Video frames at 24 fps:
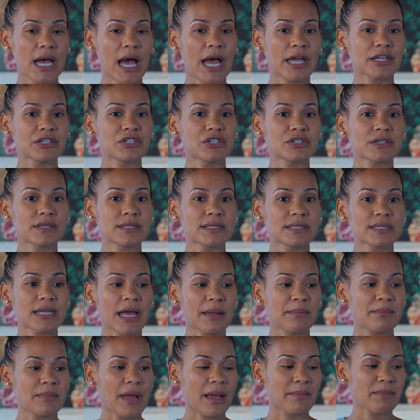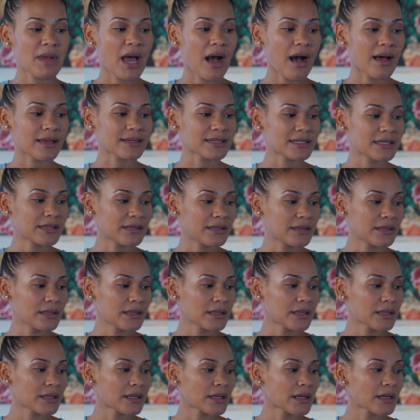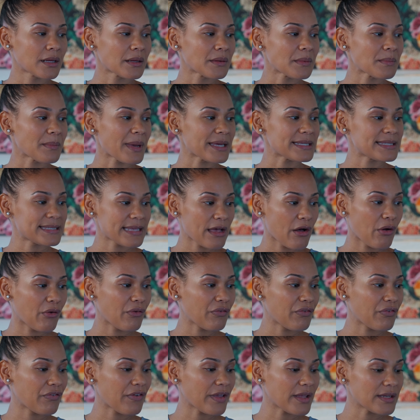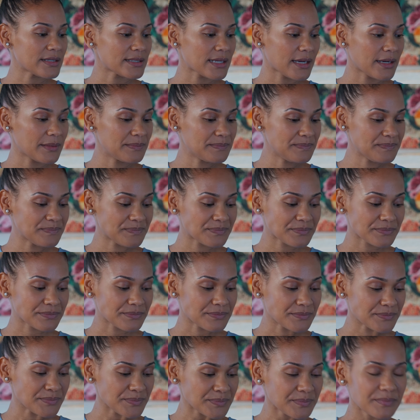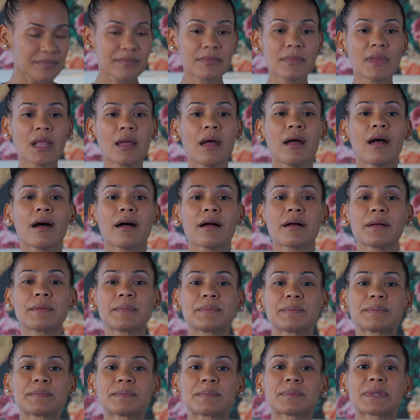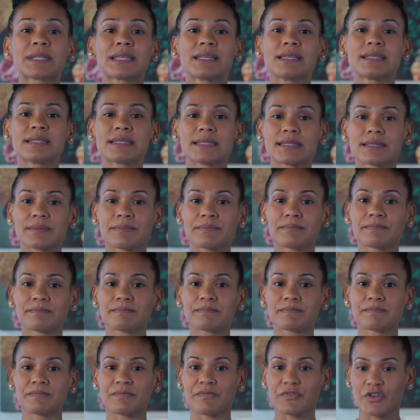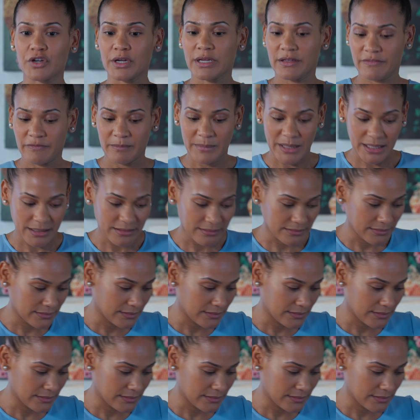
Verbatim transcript: I just I'm I'm not myself and um uh, please forgive me